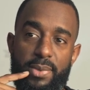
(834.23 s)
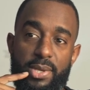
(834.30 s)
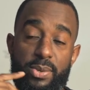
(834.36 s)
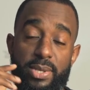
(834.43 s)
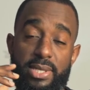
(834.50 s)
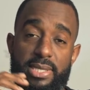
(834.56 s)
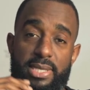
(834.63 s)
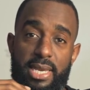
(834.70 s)
you
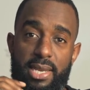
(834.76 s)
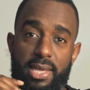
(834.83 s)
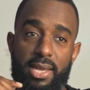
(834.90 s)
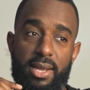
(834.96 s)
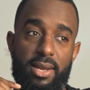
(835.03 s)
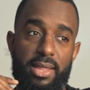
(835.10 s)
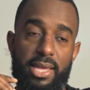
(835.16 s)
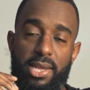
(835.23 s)
were sent
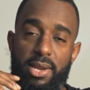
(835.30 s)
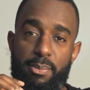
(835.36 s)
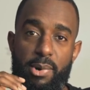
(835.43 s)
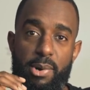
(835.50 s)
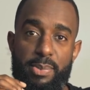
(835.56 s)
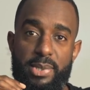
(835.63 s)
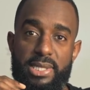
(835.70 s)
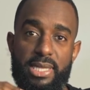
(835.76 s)
here and like your
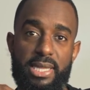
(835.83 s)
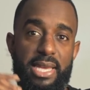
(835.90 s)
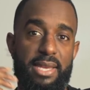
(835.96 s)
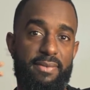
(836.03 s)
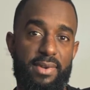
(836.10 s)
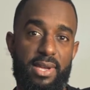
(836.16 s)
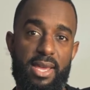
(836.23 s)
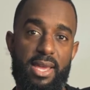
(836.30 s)
purpose in
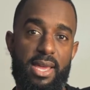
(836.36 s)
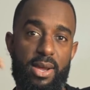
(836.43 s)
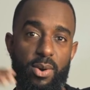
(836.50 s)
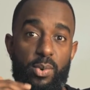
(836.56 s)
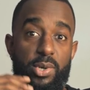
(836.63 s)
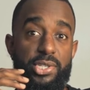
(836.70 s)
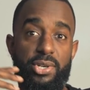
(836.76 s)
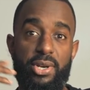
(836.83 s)
life,
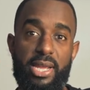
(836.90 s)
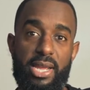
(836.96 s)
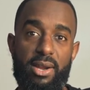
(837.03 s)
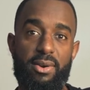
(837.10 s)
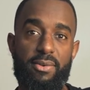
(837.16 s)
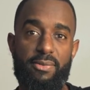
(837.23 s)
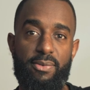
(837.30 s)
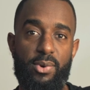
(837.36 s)
what you're
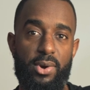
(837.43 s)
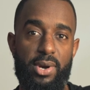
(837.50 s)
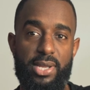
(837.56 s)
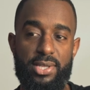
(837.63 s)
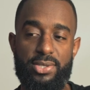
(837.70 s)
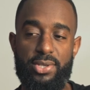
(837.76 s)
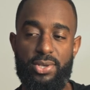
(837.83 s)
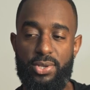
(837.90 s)
here for
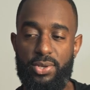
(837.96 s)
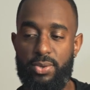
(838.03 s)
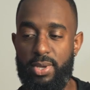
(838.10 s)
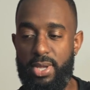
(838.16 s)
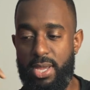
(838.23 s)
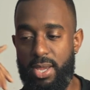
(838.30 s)
and to do.